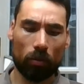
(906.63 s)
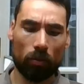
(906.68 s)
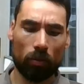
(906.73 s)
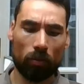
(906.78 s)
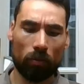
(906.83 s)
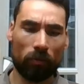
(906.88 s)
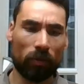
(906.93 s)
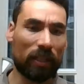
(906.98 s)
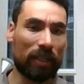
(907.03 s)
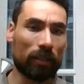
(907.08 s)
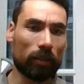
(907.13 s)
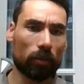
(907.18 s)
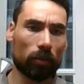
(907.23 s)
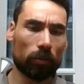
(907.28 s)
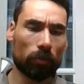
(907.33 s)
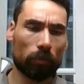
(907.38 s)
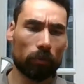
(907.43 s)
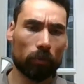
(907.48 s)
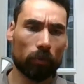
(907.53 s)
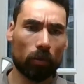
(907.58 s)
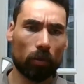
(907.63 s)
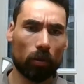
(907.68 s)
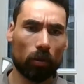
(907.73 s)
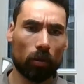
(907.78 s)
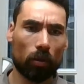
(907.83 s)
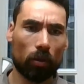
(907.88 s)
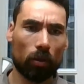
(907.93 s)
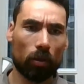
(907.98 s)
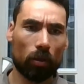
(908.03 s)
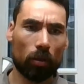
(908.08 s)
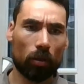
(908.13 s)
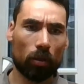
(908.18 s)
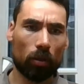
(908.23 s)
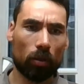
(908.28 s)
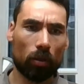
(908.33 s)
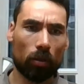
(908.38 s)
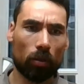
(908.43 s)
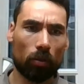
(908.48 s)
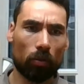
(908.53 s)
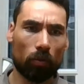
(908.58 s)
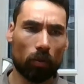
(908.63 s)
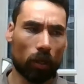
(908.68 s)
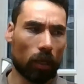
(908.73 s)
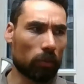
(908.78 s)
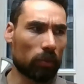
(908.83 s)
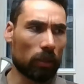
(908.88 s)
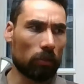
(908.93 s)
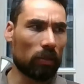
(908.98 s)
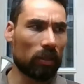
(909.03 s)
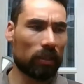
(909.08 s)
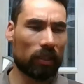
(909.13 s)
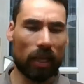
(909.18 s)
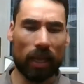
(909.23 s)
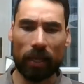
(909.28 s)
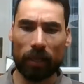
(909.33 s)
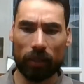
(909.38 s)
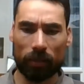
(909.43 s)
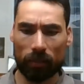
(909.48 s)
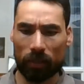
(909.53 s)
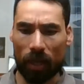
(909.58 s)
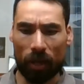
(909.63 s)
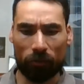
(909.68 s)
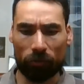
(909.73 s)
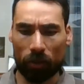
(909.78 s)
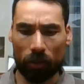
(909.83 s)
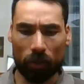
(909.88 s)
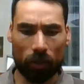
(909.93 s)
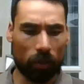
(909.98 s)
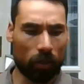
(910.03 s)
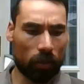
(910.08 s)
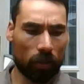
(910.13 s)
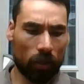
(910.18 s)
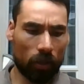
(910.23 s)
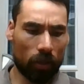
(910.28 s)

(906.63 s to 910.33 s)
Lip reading: field. What I'm simply saying is, after,